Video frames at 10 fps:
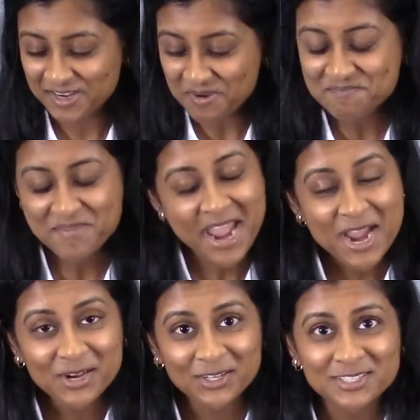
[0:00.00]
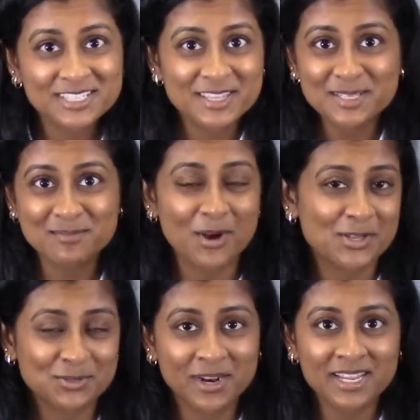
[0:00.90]
compared to this
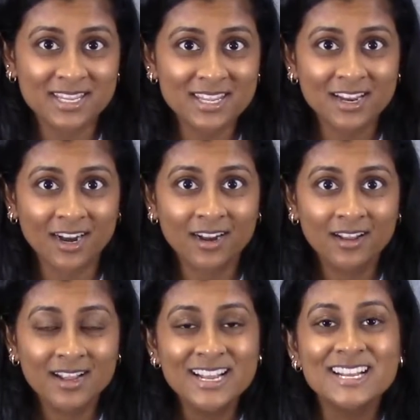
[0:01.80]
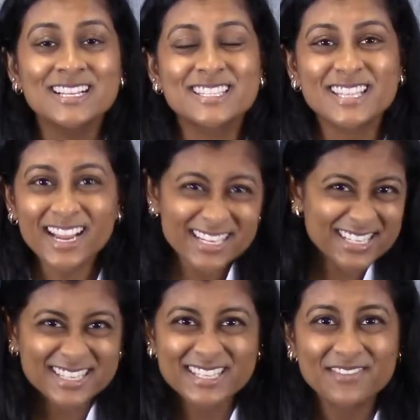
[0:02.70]
moss right here.
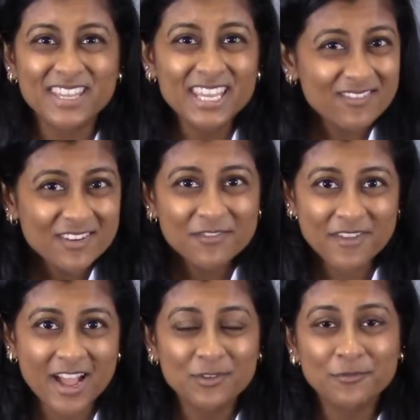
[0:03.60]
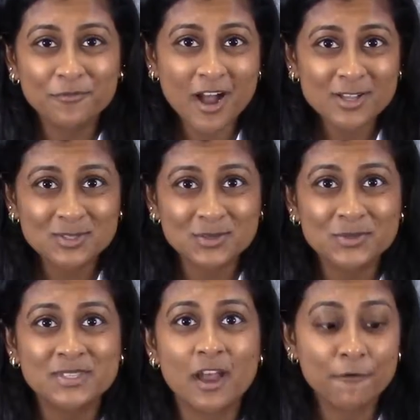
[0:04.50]
Scientists have even found
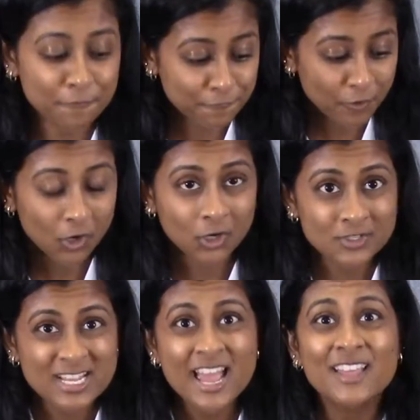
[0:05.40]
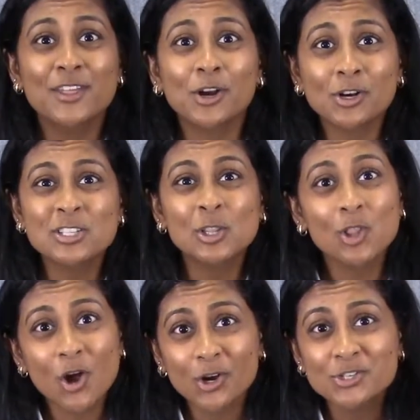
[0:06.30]
fossils of ferns that are as
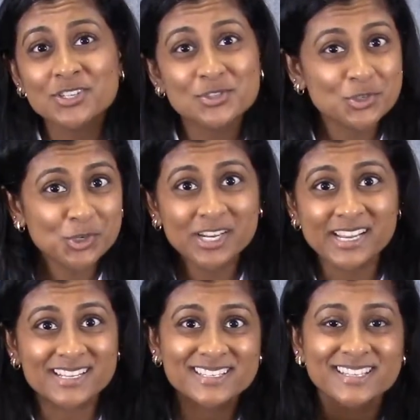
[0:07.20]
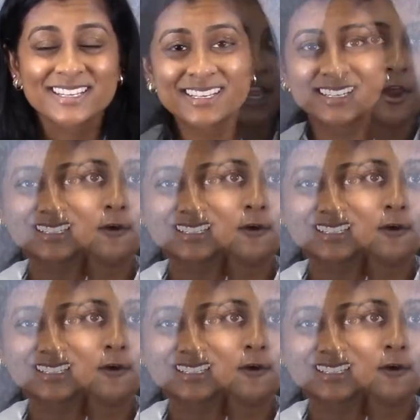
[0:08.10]
large as trees.